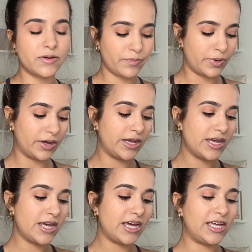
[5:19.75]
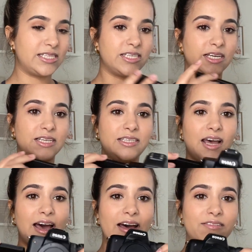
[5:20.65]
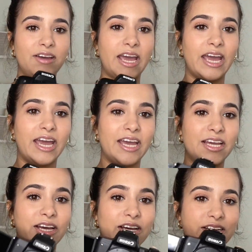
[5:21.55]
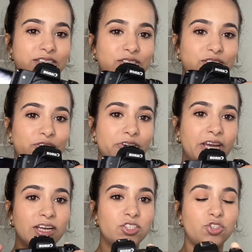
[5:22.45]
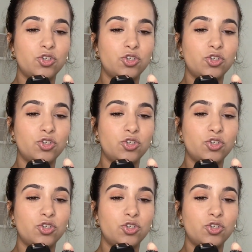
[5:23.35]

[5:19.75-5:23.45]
but it does have a screen